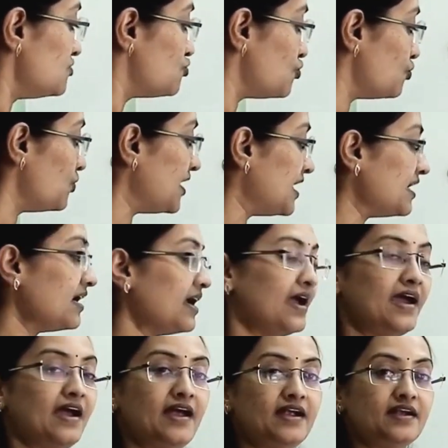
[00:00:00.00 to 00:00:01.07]
chewing
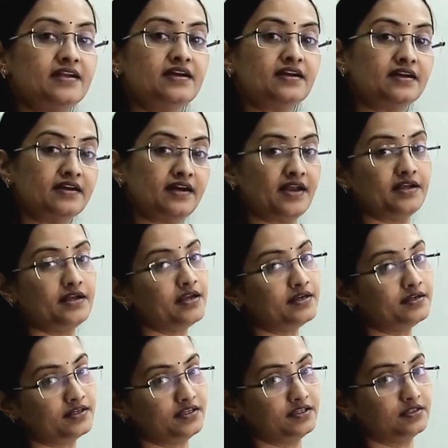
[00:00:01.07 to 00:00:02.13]
and grinding
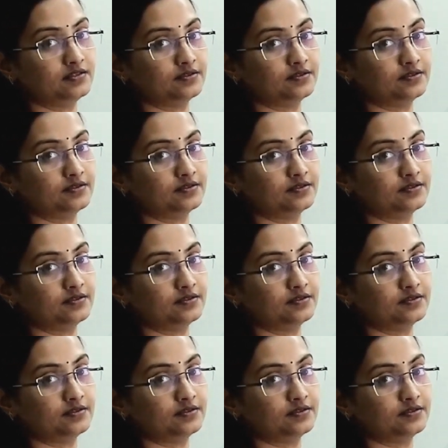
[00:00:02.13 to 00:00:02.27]
teeth.